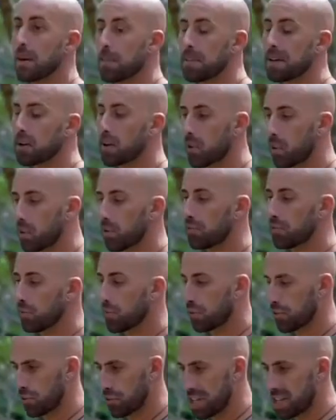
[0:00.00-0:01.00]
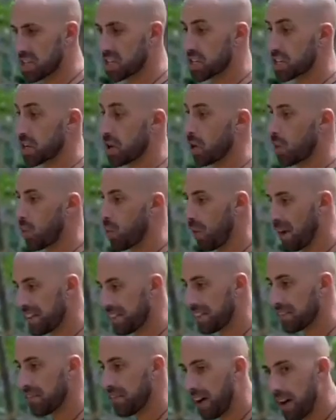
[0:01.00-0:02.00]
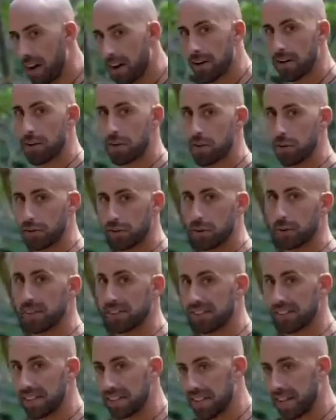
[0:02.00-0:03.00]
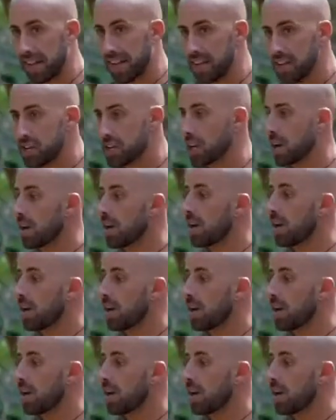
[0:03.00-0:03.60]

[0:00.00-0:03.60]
because you stretch quite far your thoracic cage.